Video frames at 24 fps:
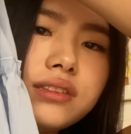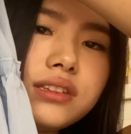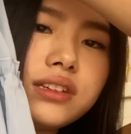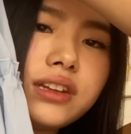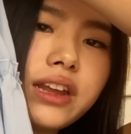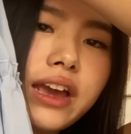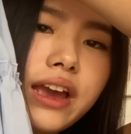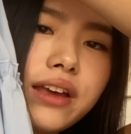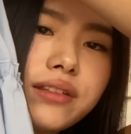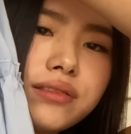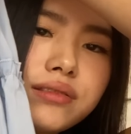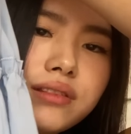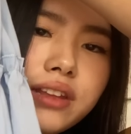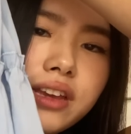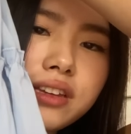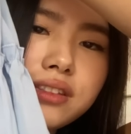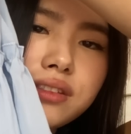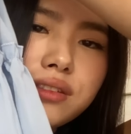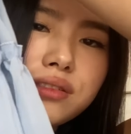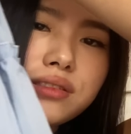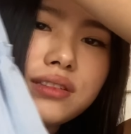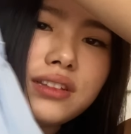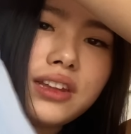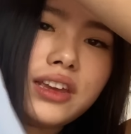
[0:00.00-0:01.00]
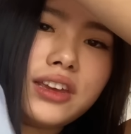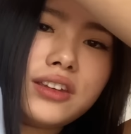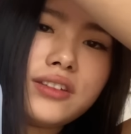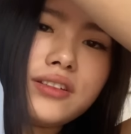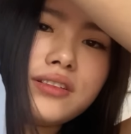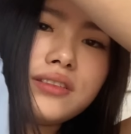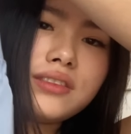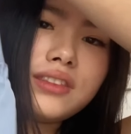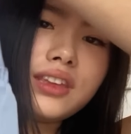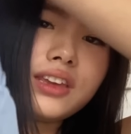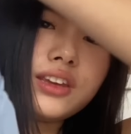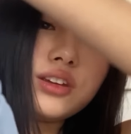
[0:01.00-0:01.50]
It has like this
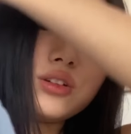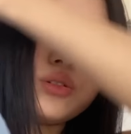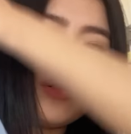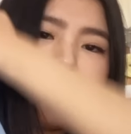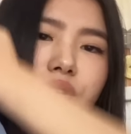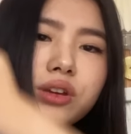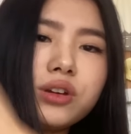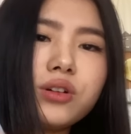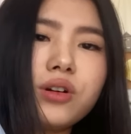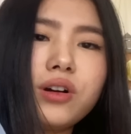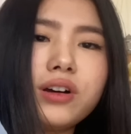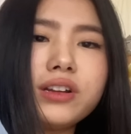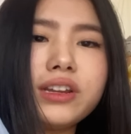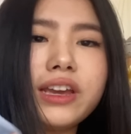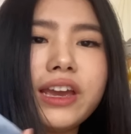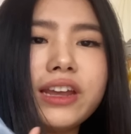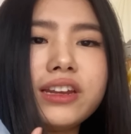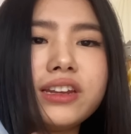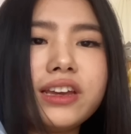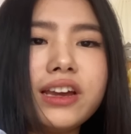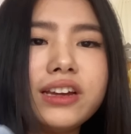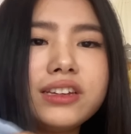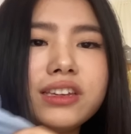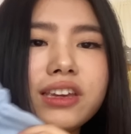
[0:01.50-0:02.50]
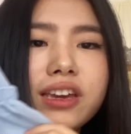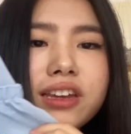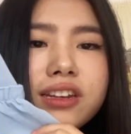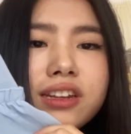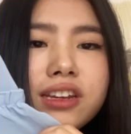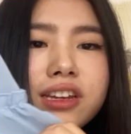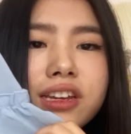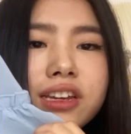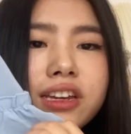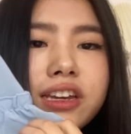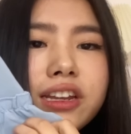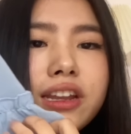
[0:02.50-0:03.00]
layered thing going on. And again,
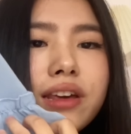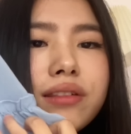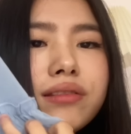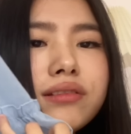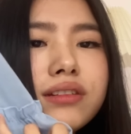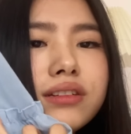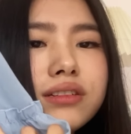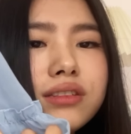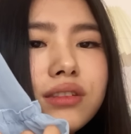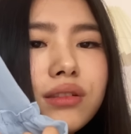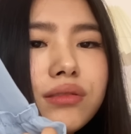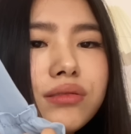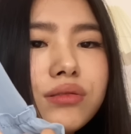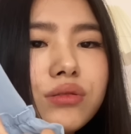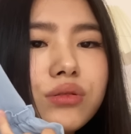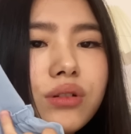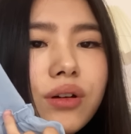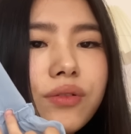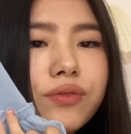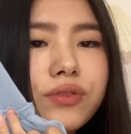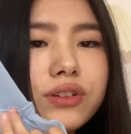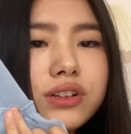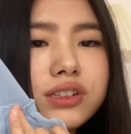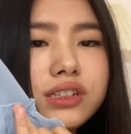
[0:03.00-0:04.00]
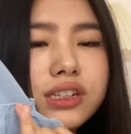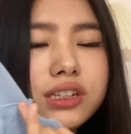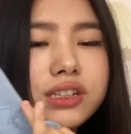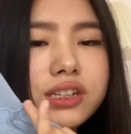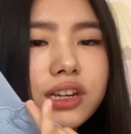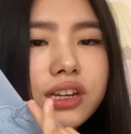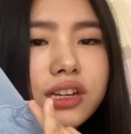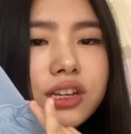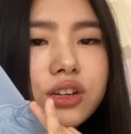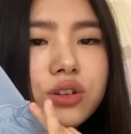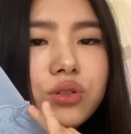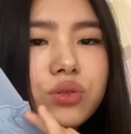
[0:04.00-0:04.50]
it has like this ruffle
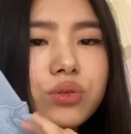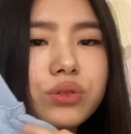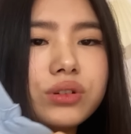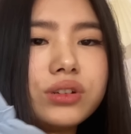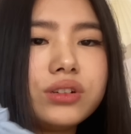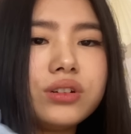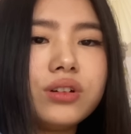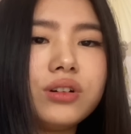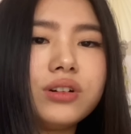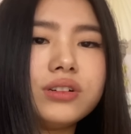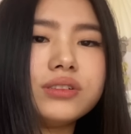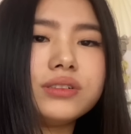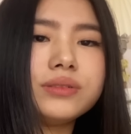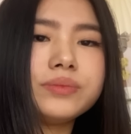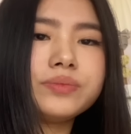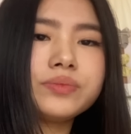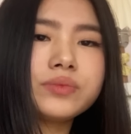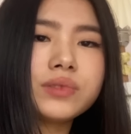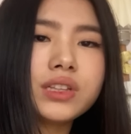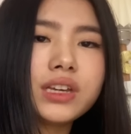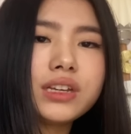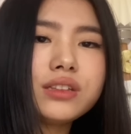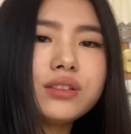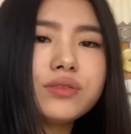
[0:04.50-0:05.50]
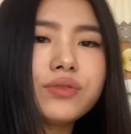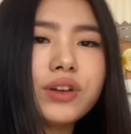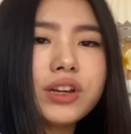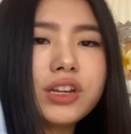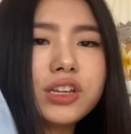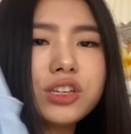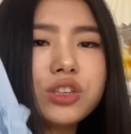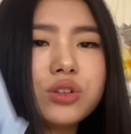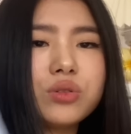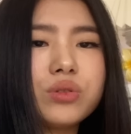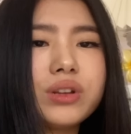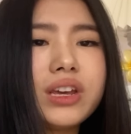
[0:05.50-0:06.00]
detailing going on. It's very
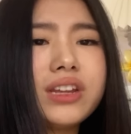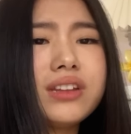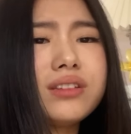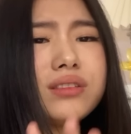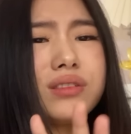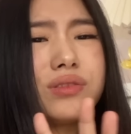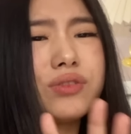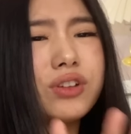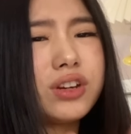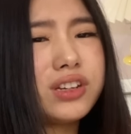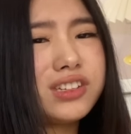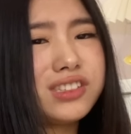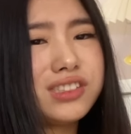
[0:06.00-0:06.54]
cute and it's very